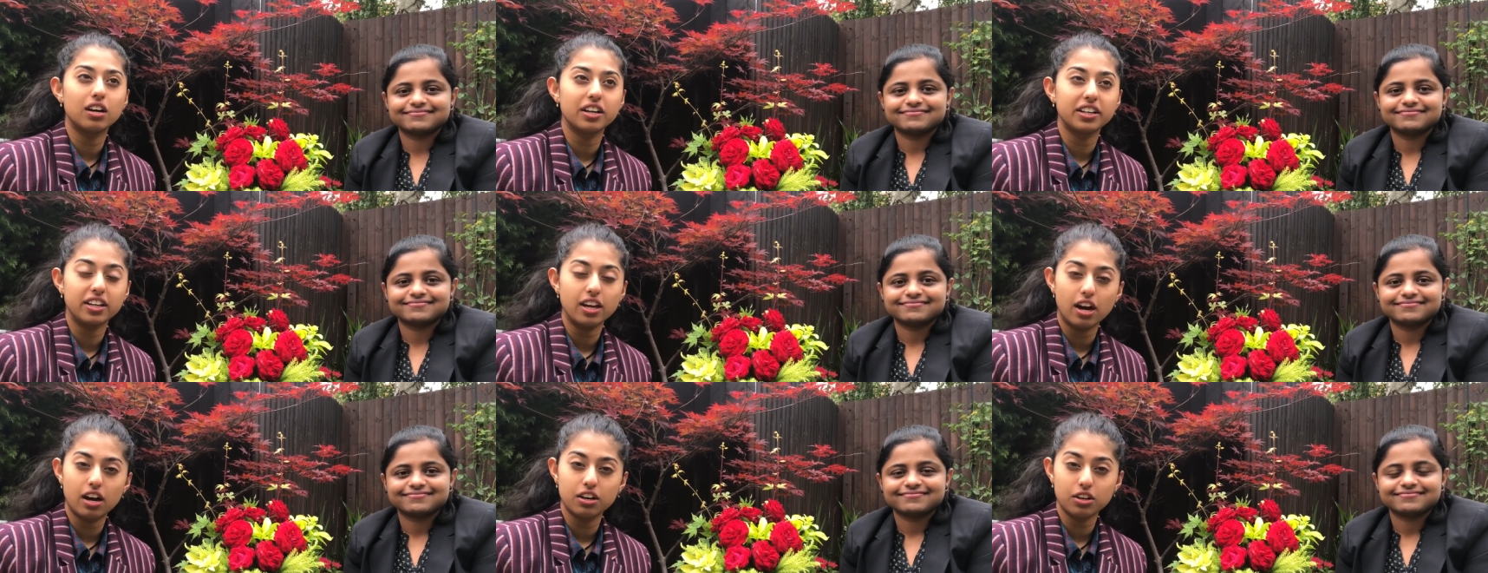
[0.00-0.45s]
Speaker 1: a
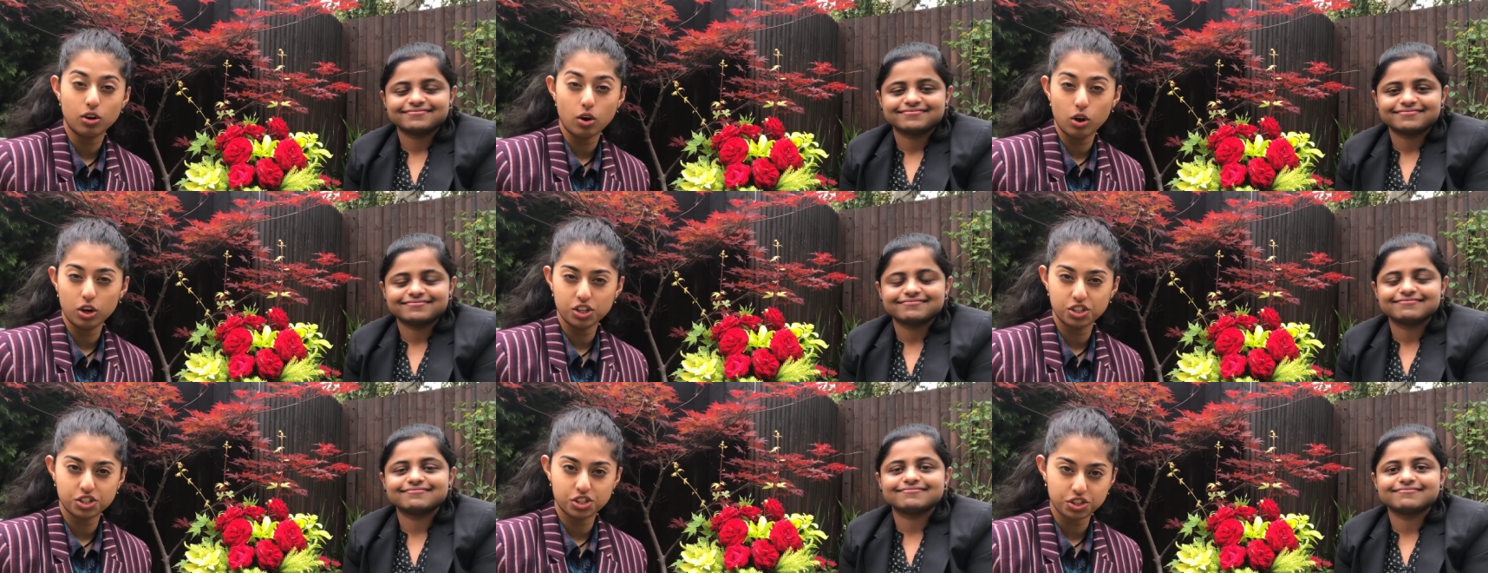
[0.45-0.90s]
young
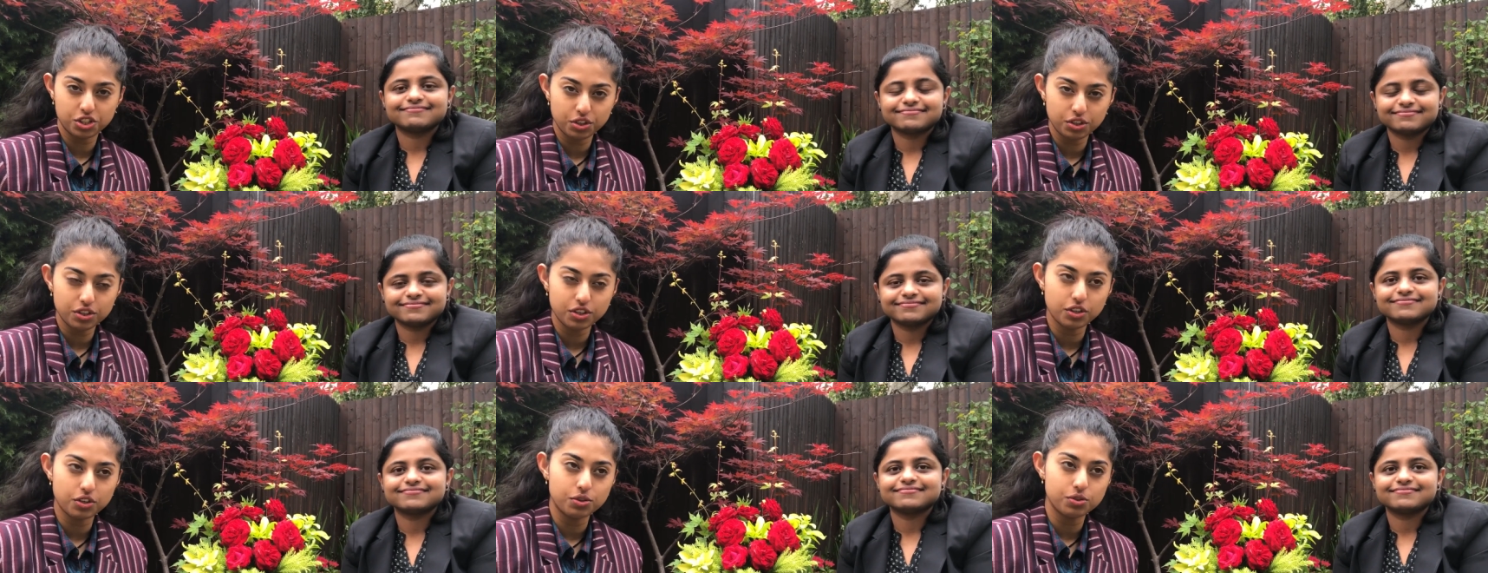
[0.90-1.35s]
college
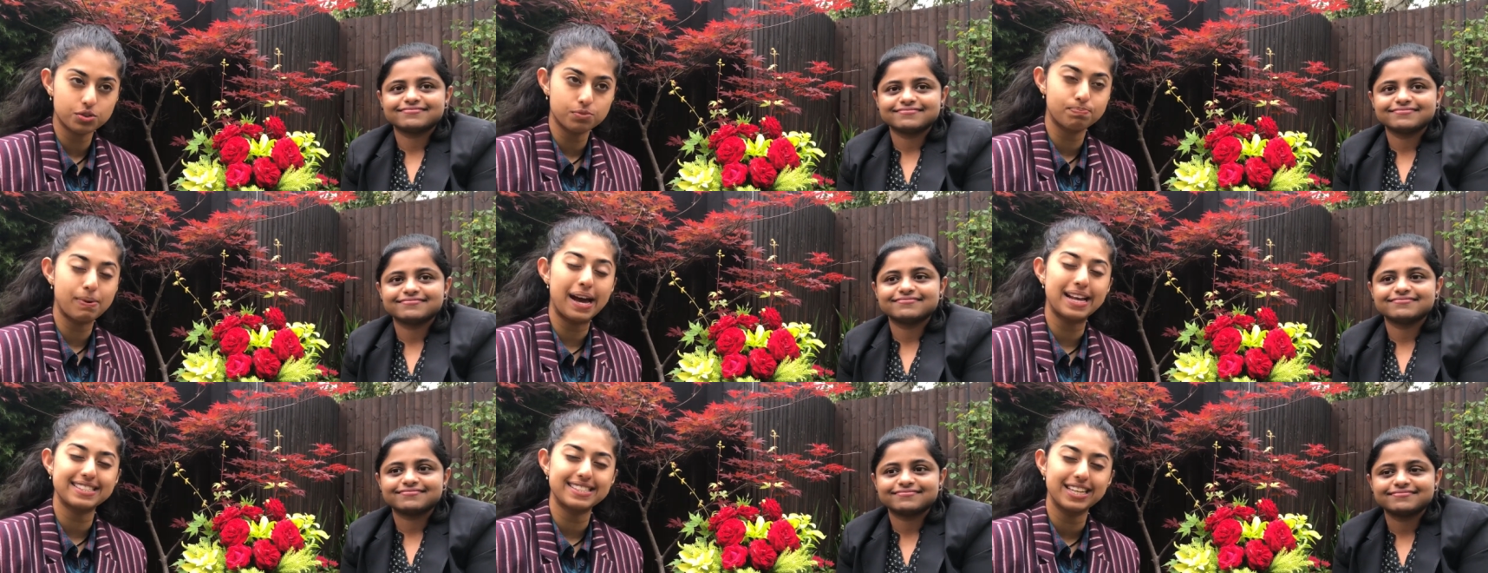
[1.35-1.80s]
student who's
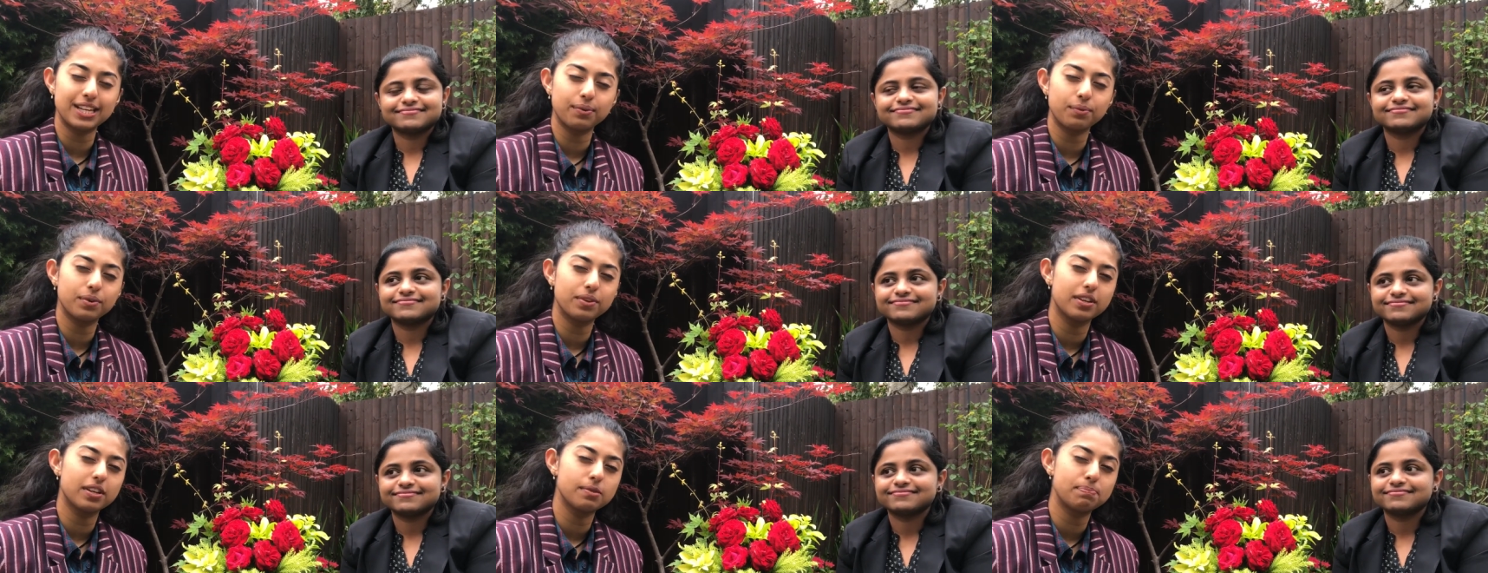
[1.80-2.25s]
battling
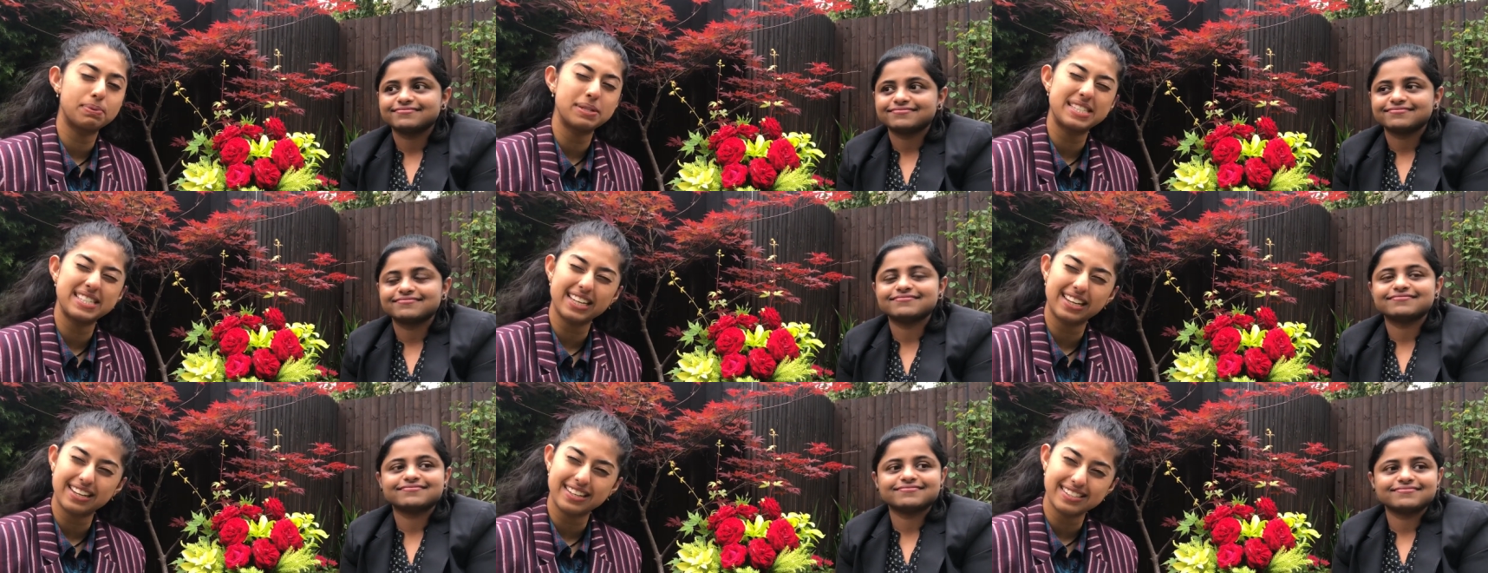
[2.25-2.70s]
with a
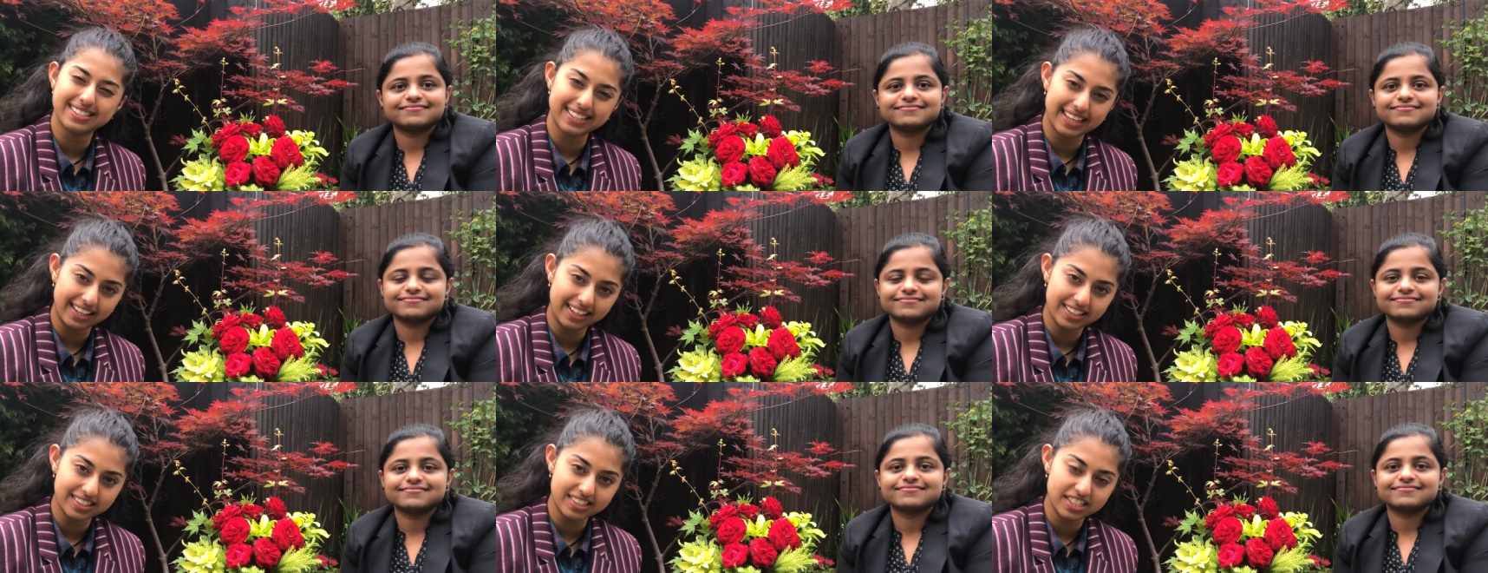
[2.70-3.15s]
particular
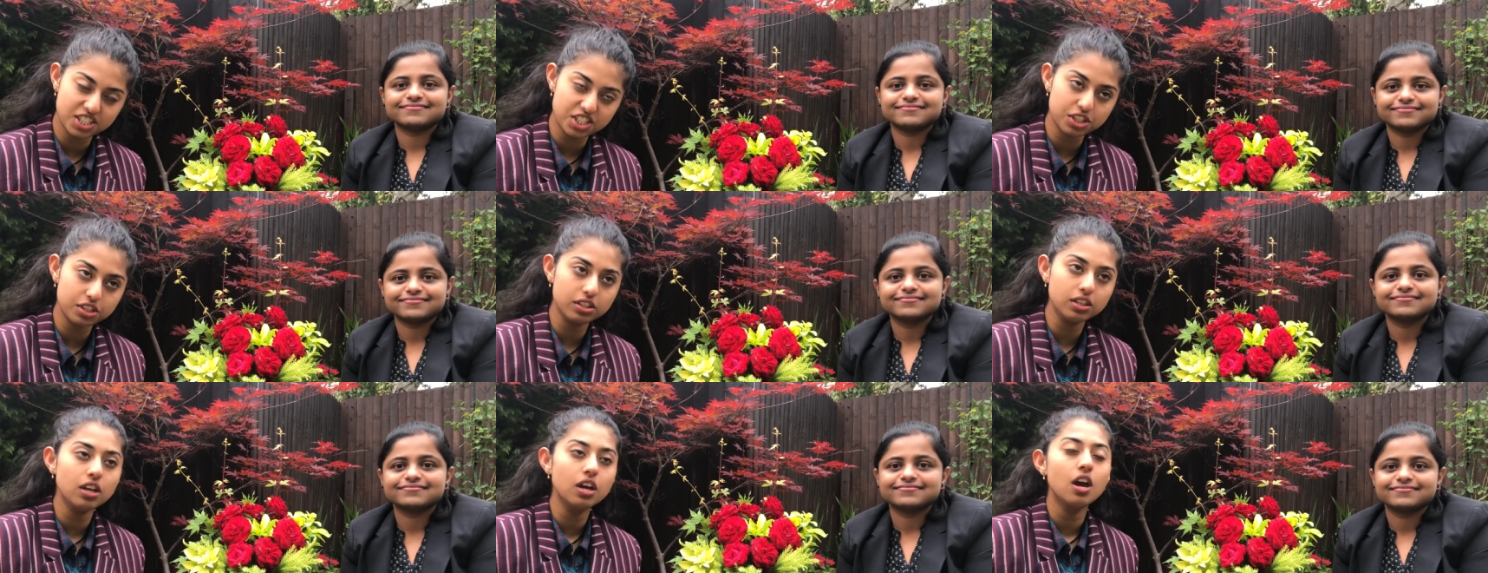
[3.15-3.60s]
skin
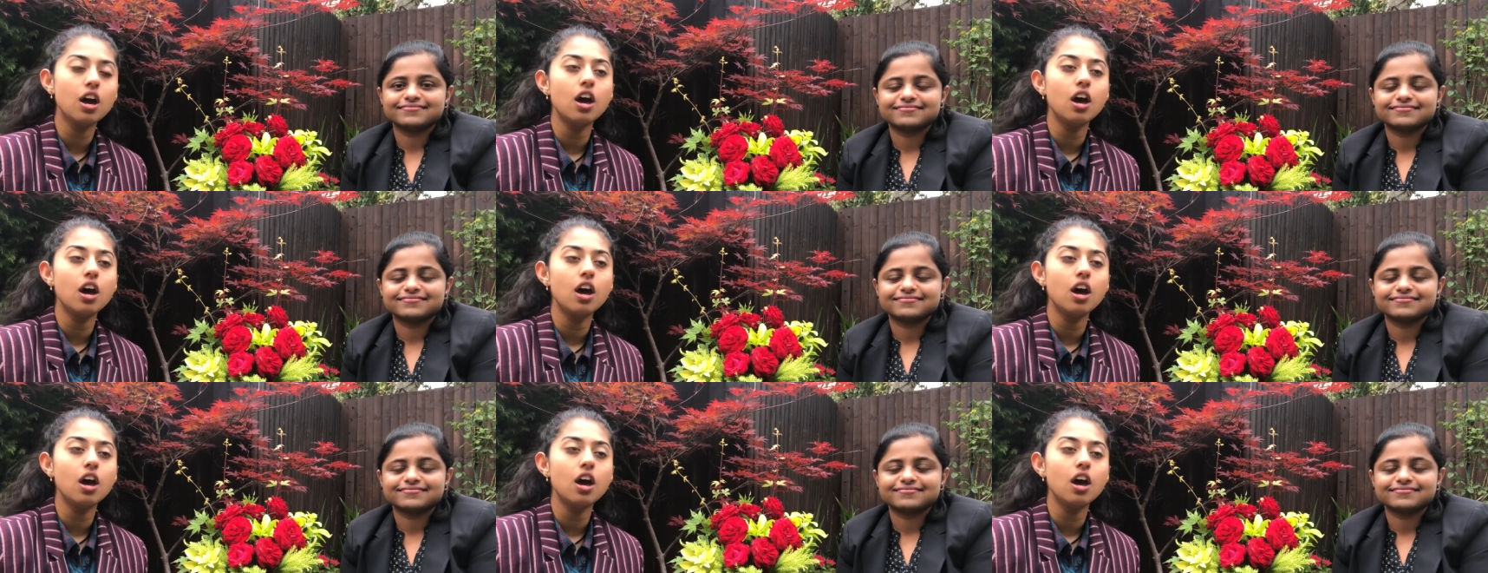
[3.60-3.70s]
condition